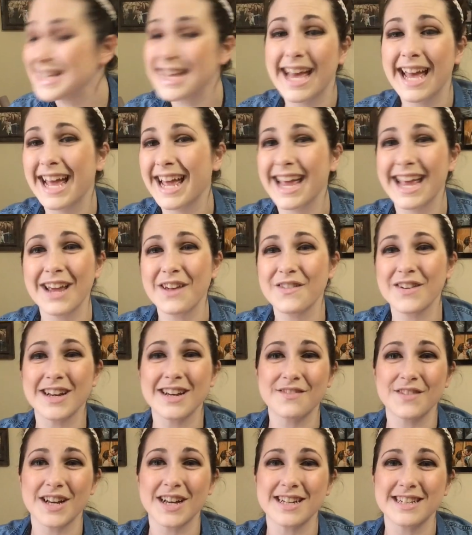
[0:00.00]
yay,
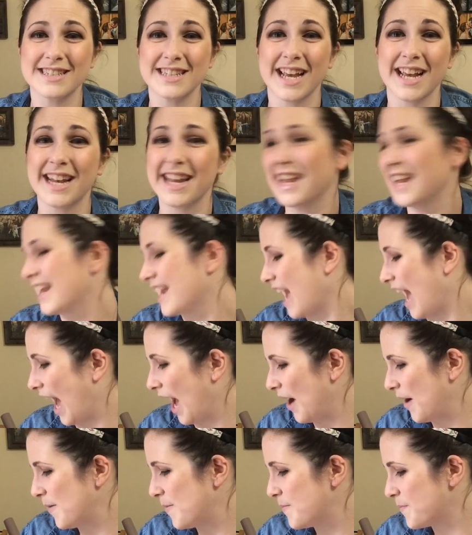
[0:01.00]
very, very exciting.
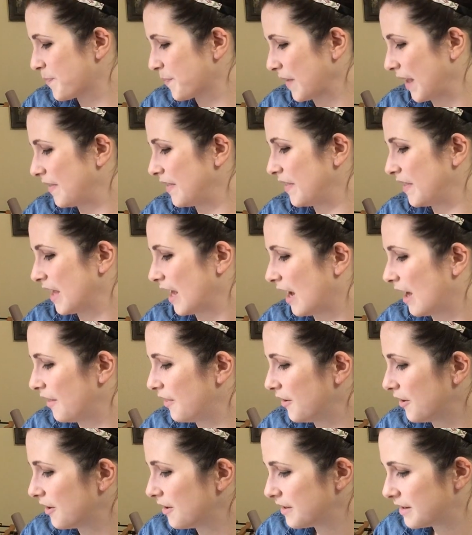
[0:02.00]
And then the
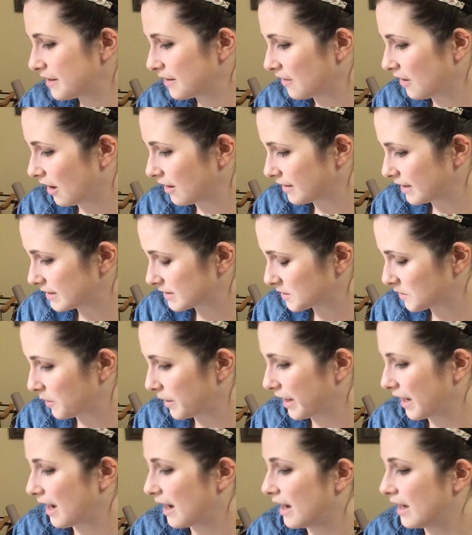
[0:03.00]
other knit-along that's
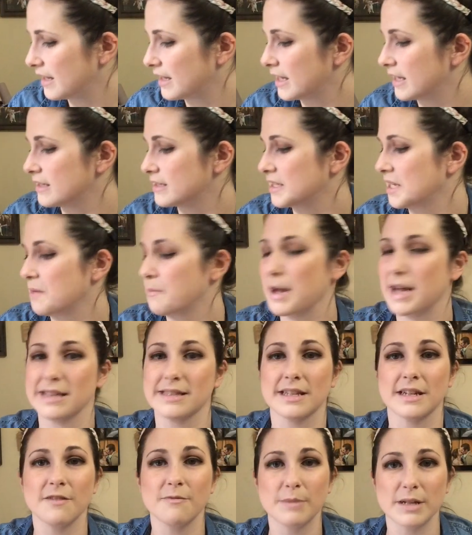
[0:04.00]
going on is the
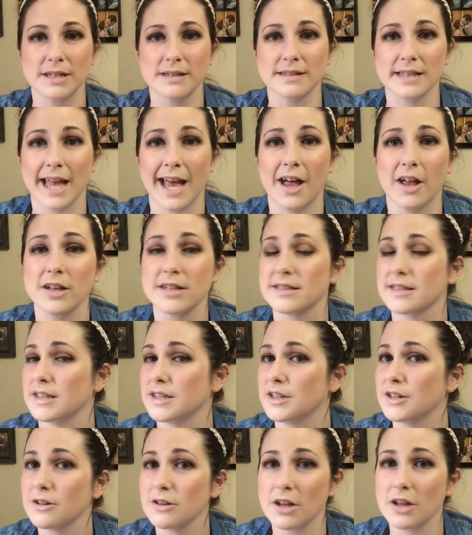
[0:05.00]
Basket of Mittens Cal. It's a
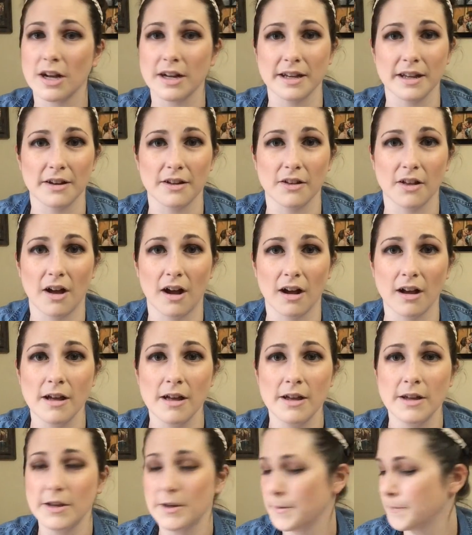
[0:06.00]
year-long knit-along.
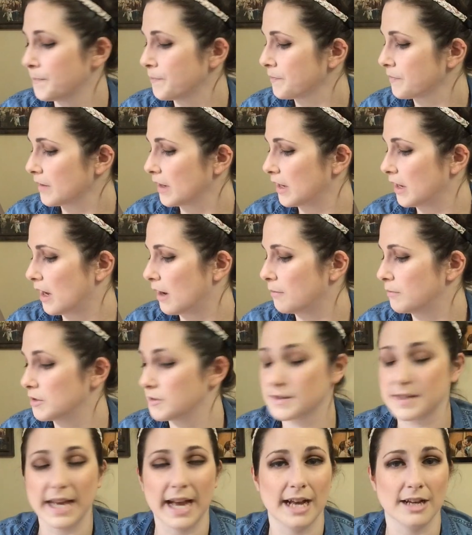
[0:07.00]

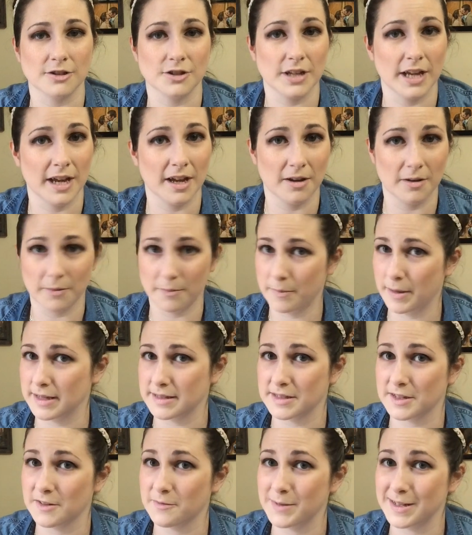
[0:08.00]
Use the hashtag
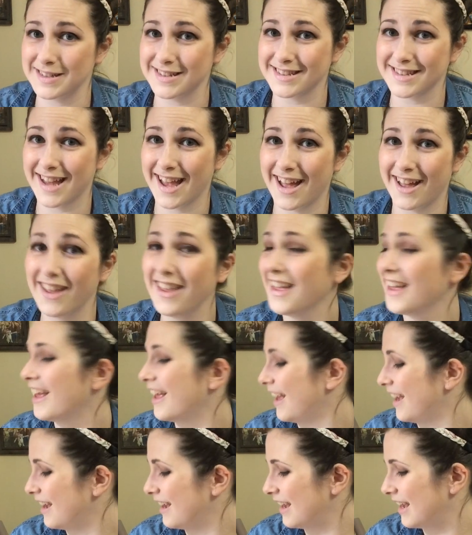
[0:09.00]
Basket of Mittens Cal.
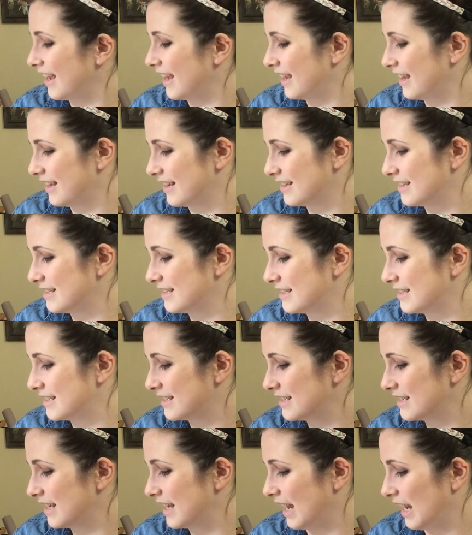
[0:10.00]
And
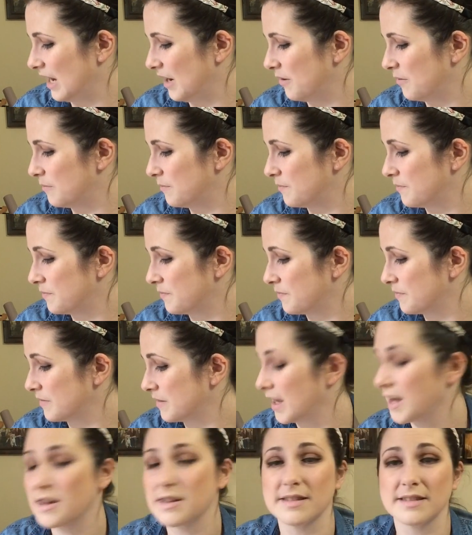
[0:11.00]

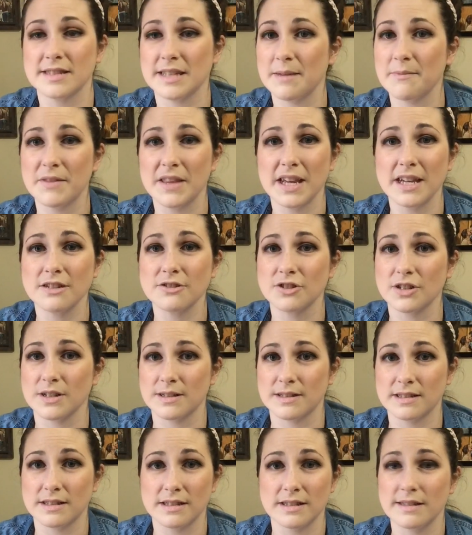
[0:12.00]
same thing,
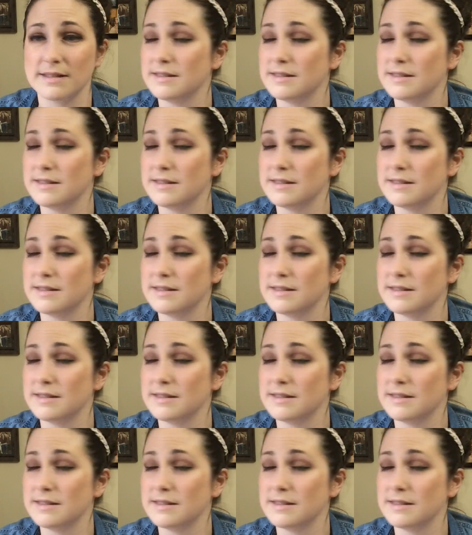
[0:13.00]
just